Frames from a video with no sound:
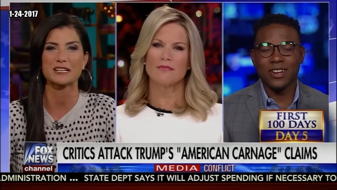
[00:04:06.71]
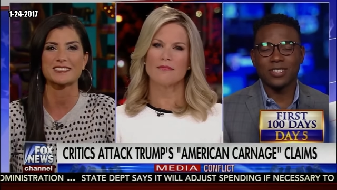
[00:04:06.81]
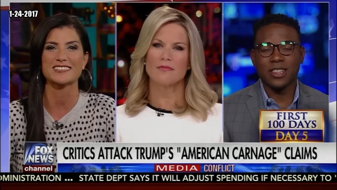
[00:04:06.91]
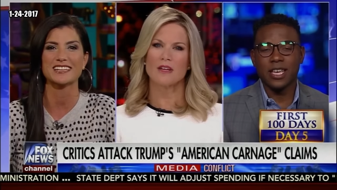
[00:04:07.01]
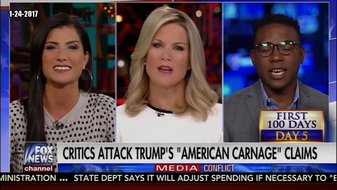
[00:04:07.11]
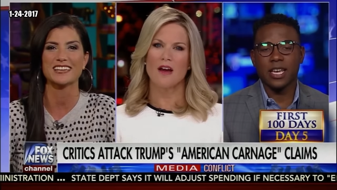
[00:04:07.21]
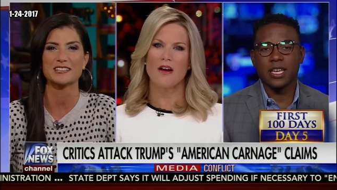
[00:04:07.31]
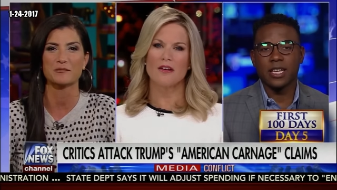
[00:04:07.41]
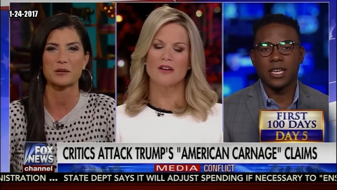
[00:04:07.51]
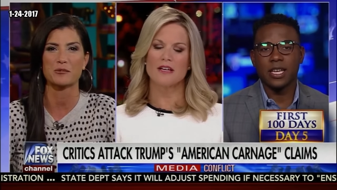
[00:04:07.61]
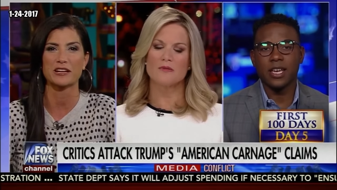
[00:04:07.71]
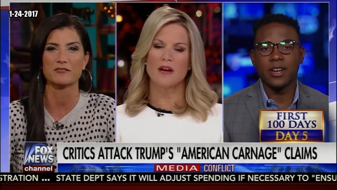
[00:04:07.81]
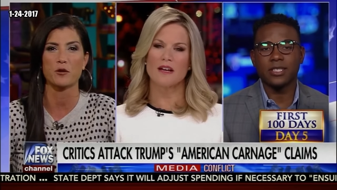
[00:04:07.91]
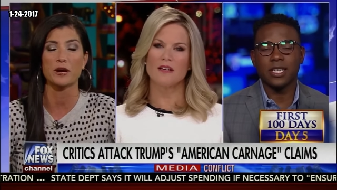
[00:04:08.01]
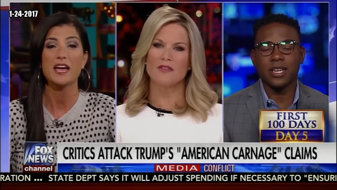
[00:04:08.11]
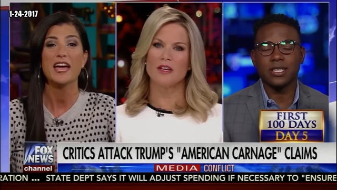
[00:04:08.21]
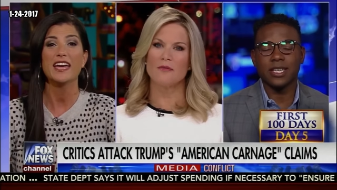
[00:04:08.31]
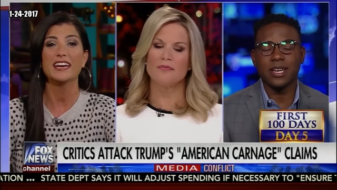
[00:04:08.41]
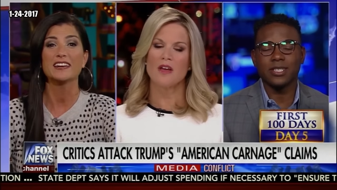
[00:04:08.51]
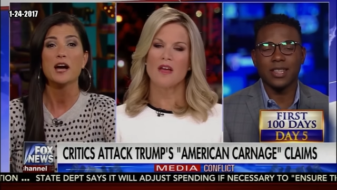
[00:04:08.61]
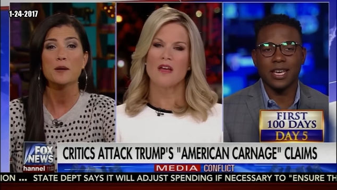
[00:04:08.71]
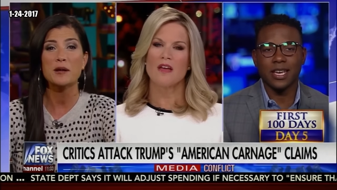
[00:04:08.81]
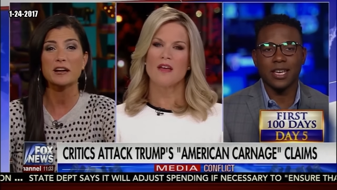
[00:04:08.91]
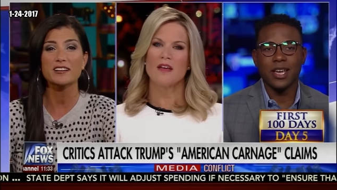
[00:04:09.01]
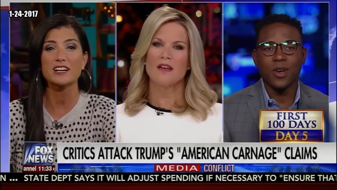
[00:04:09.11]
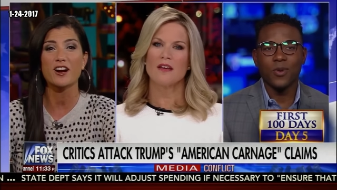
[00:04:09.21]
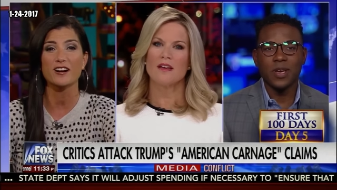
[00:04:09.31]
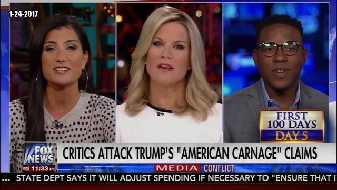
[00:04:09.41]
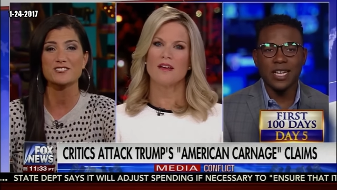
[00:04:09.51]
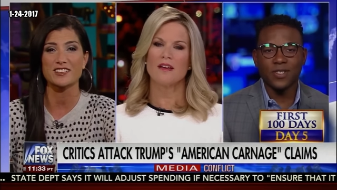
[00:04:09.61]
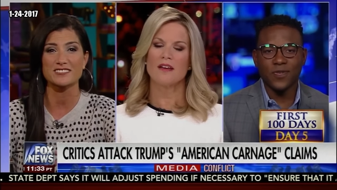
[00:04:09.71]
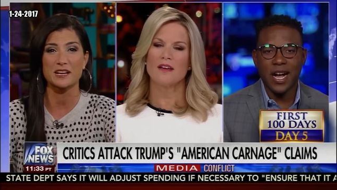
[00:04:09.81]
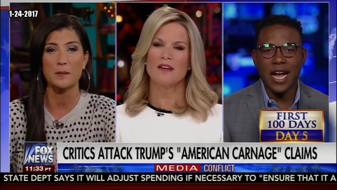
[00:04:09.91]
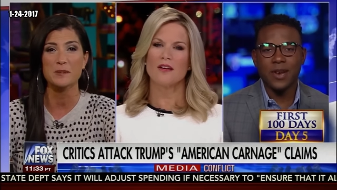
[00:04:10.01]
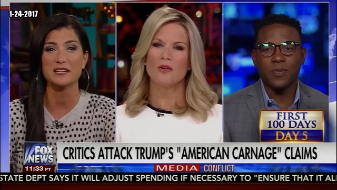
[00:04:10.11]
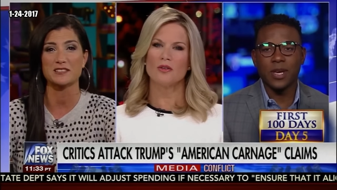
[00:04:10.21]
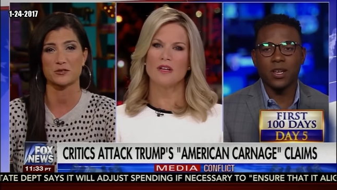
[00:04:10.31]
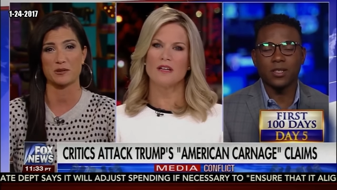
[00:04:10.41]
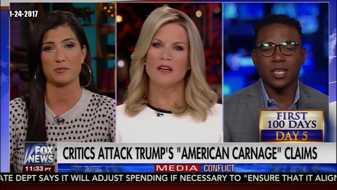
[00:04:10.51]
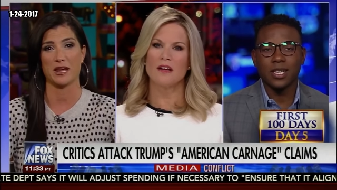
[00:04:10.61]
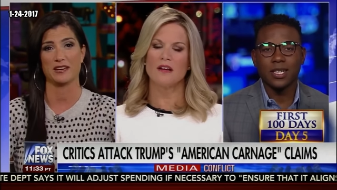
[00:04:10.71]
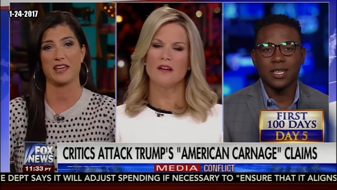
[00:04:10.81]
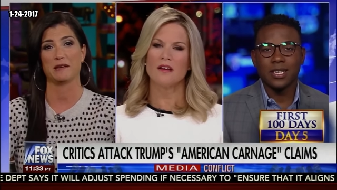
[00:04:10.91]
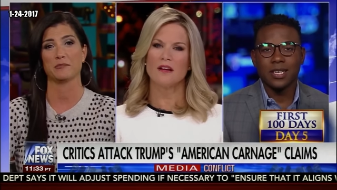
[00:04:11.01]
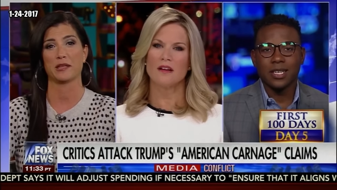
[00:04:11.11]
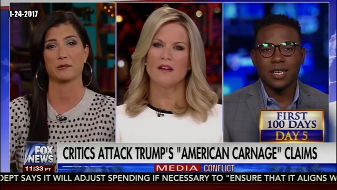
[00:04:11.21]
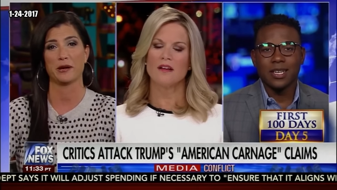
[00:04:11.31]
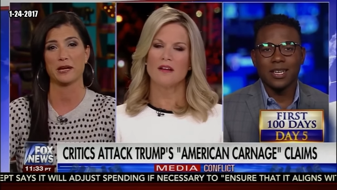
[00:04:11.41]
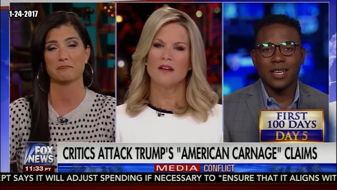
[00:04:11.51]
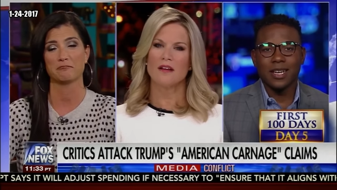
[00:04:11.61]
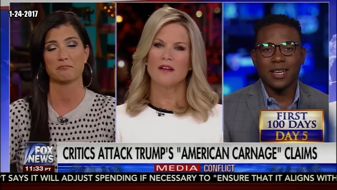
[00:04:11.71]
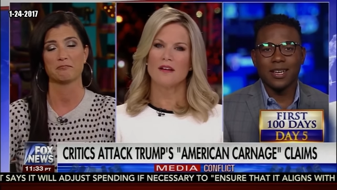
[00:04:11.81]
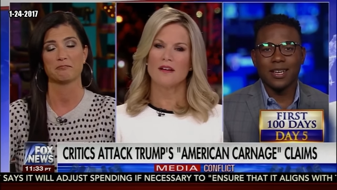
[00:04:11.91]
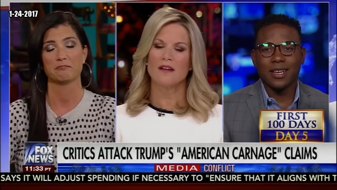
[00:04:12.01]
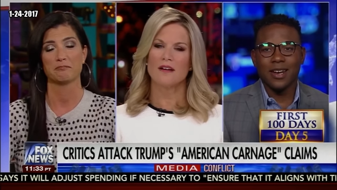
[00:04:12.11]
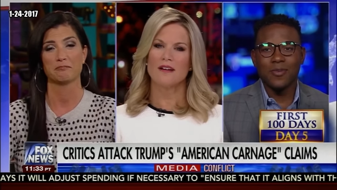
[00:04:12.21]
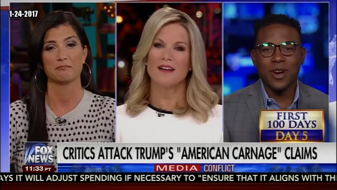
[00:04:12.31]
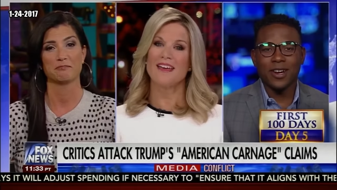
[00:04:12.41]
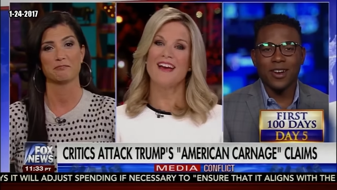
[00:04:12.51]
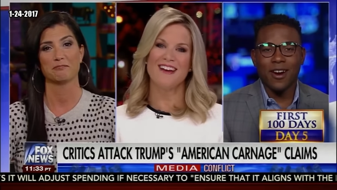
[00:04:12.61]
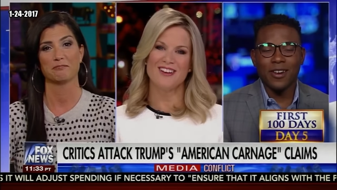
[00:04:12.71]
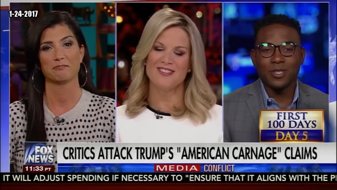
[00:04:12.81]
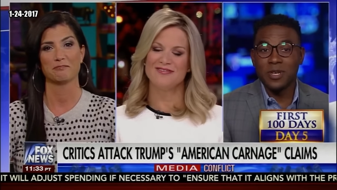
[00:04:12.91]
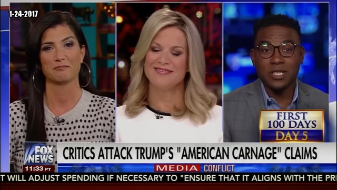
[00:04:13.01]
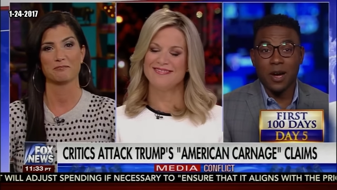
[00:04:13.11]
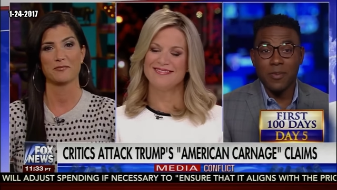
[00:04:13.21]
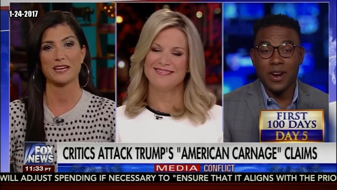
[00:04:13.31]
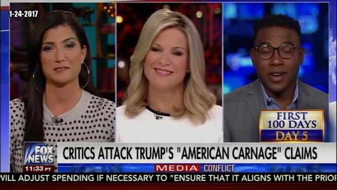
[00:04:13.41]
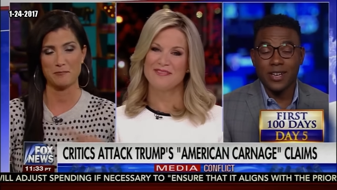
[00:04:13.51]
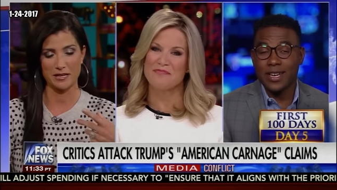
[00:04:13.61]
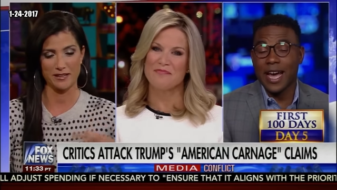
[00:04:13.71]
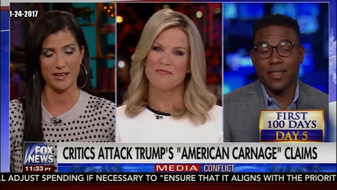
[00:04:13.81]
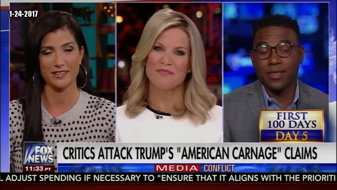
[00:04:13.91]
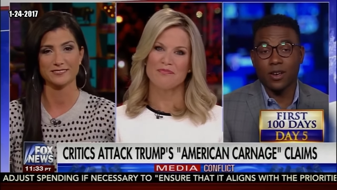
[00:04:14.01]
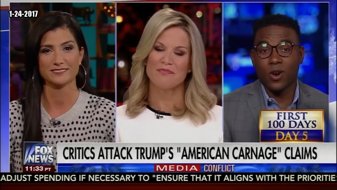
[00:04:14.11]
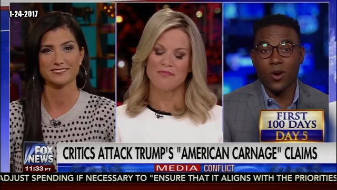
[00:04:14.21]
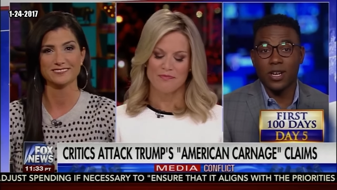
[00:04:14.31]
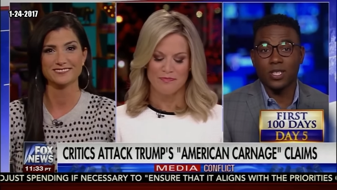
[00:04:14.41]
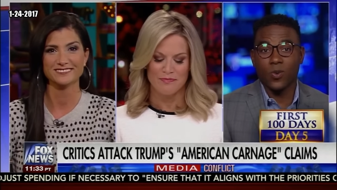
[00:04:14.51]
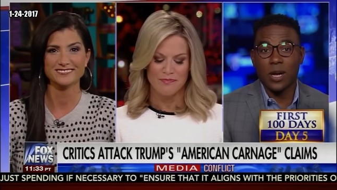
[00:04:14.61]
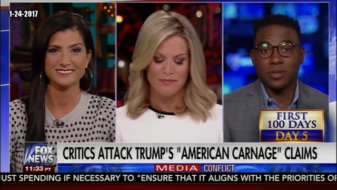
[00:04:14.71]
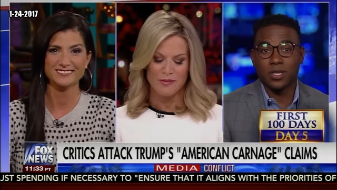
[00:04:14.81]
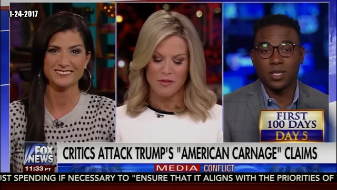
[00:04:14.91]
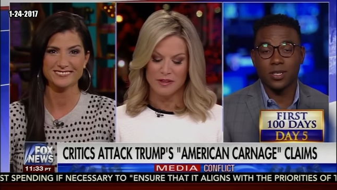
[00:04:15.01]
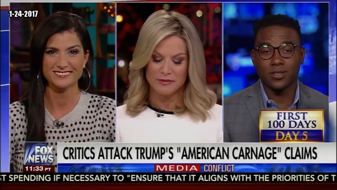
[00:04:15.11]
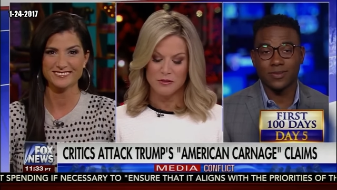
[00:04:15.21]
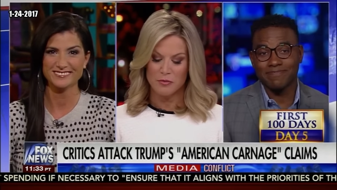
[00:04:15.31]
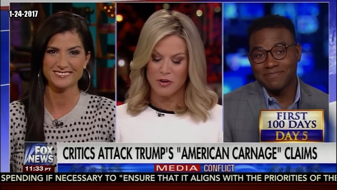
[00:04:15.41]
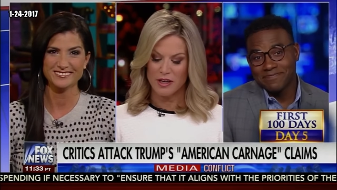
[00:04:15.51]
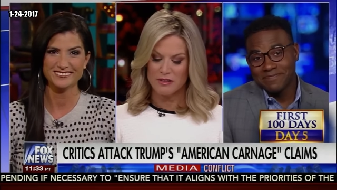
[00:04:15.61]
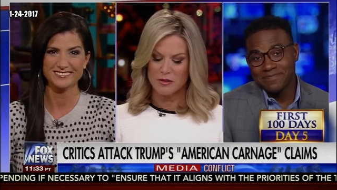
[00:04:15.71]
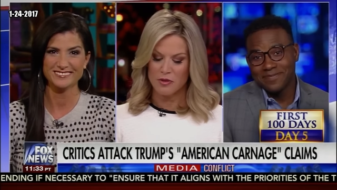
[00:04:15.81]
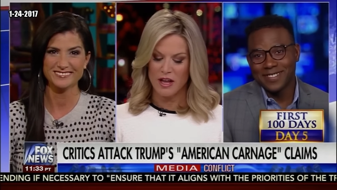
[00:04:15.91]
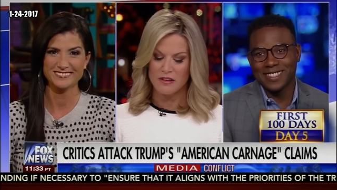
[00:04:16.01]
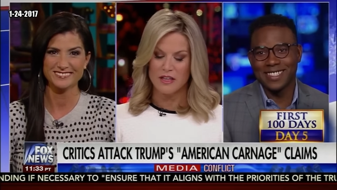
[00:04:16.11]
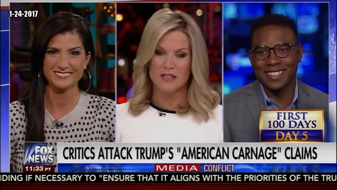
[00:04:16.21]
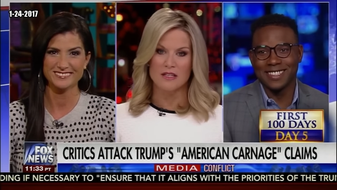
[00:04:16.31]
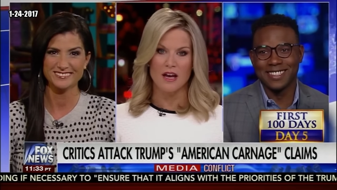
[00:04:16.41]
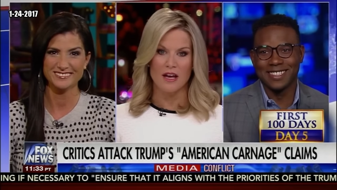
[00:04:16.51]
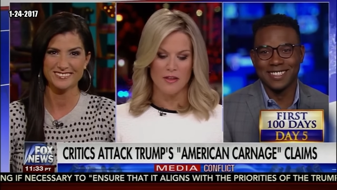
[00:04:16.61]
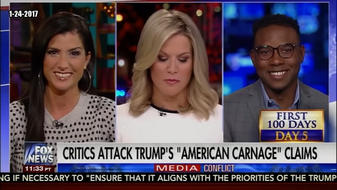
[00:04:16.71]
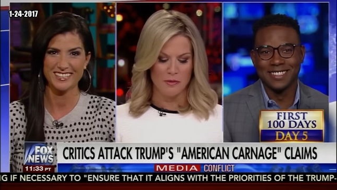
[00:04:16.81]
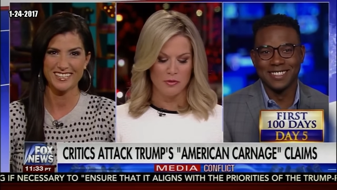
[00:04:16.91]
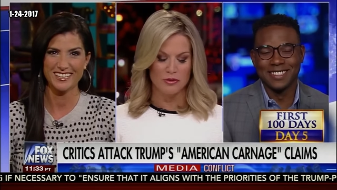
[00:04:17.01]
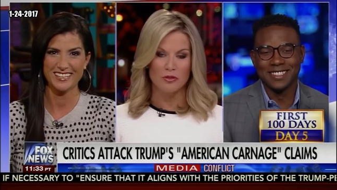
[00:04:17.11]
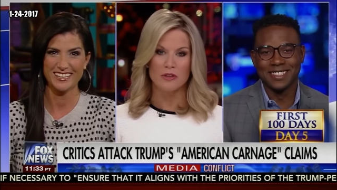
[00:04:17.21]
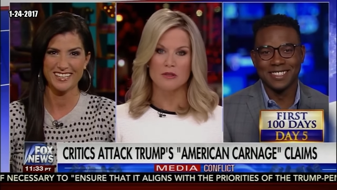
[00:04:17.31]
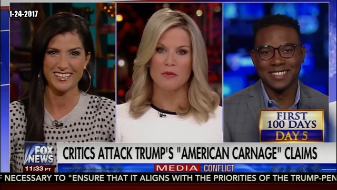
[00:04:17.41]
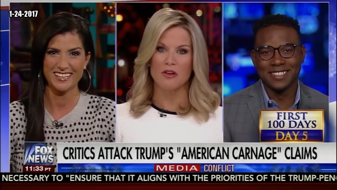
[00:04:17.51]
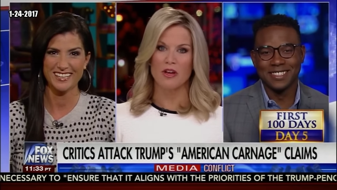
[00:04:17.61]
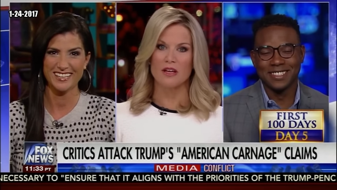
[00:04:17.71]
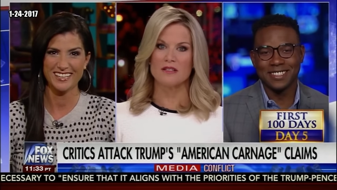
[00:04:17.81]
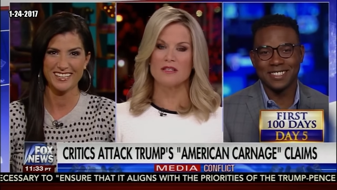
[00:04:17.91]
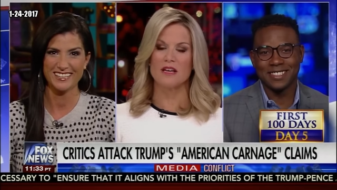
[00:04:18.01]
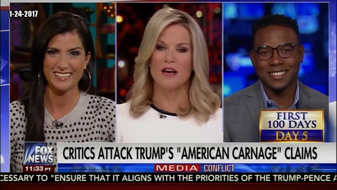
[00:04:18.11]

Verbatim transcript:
Speaker 1: because the they, they, didn't right. want to bring it forward. Here's, here's the thing. American Carnage sounds like a ministry bill. band name, by the way.
Speaker 2: American carnage means American death, head. according to Webster. Well, oh,
Speaker 3: he was pointing out some realities uh, that people do experience.